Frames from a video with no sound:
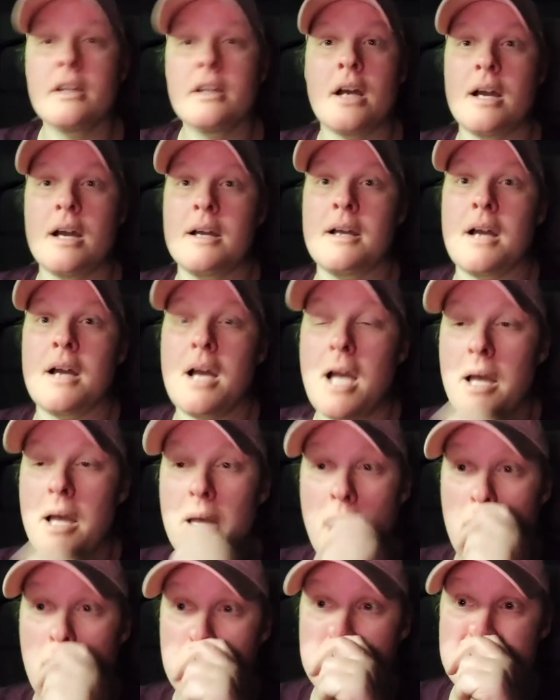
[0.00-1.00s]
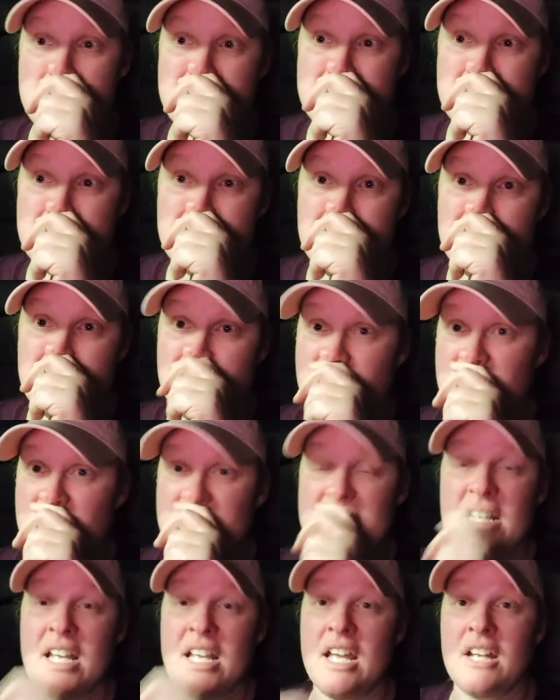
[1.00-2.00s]
I, I i'm just
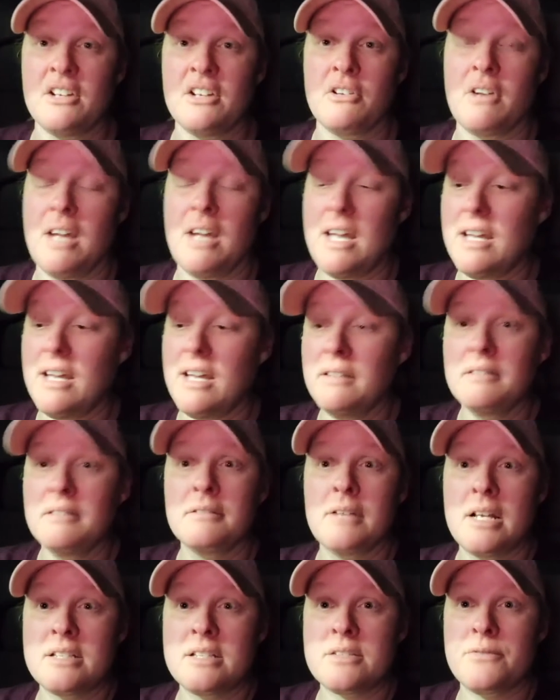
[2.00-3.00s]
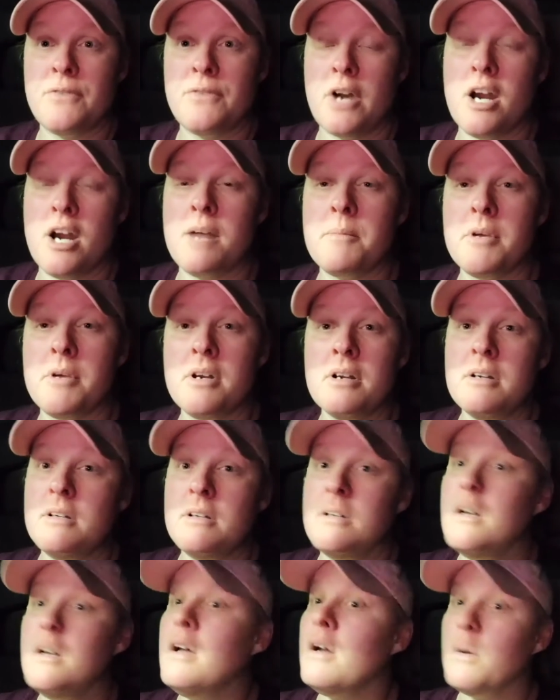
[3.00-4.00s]
just a hint greg as a farmer
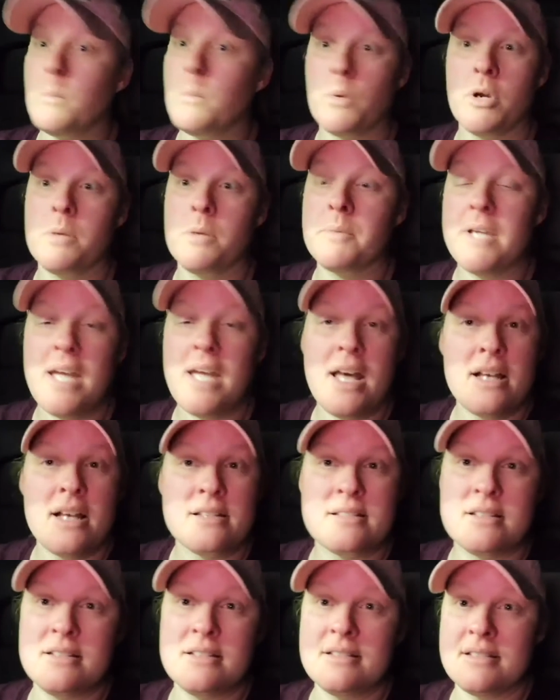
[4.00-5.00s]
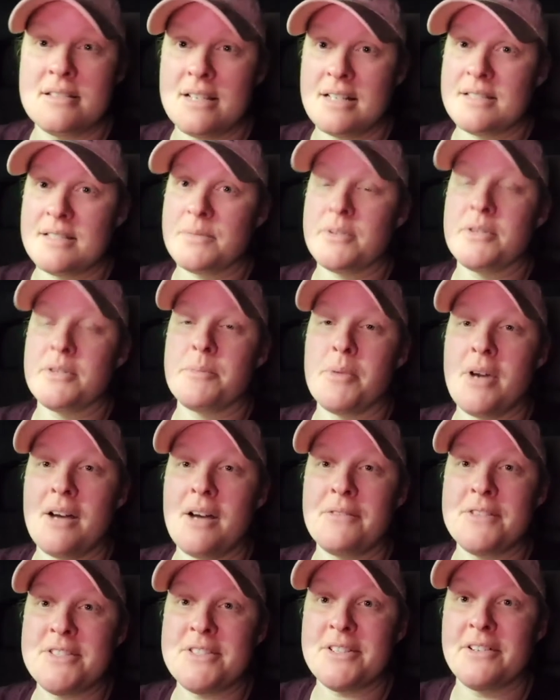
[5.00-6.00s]
worm castings that's where the
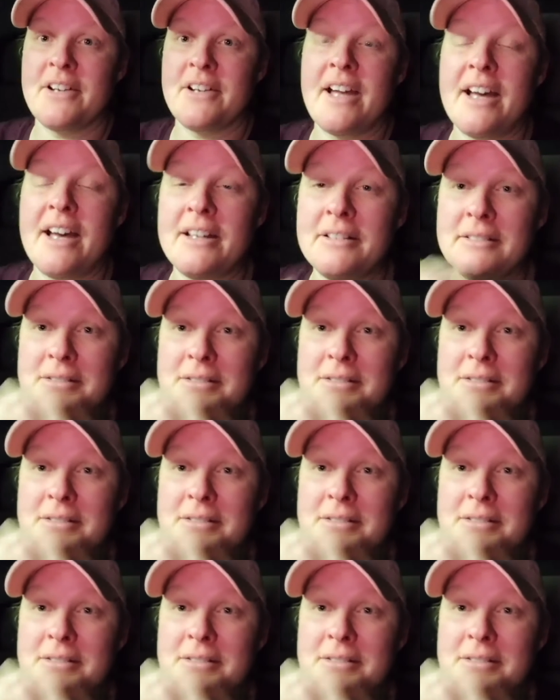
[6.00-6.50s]
profits are at